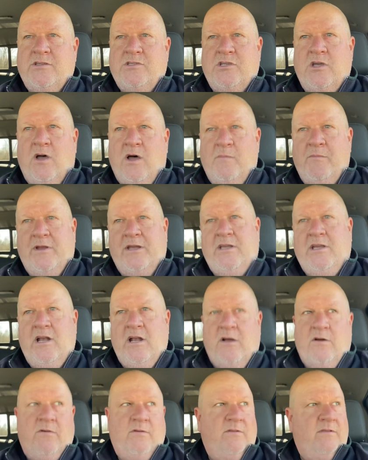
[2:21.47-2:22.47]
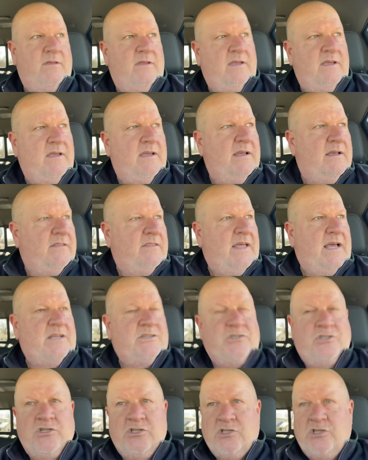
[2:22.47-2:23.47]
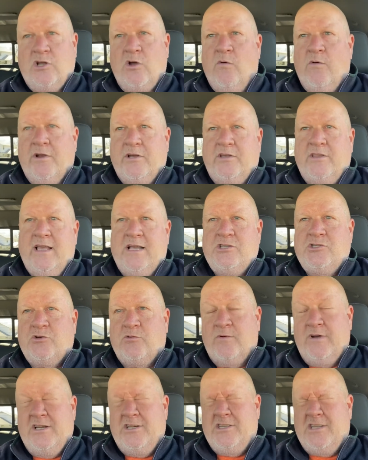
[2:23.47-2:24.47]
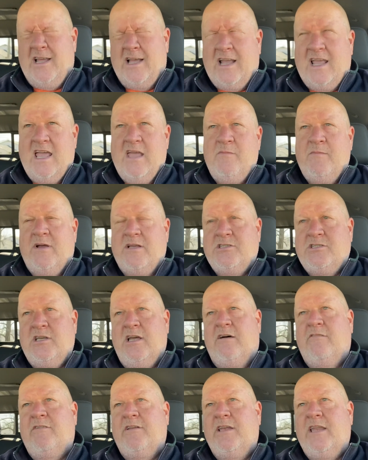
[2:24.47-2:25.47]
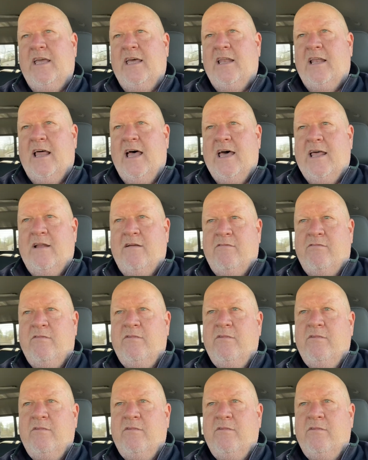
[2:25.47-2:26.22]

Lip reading: So, I mean, you know, that's the reason I gave myself a deadline of,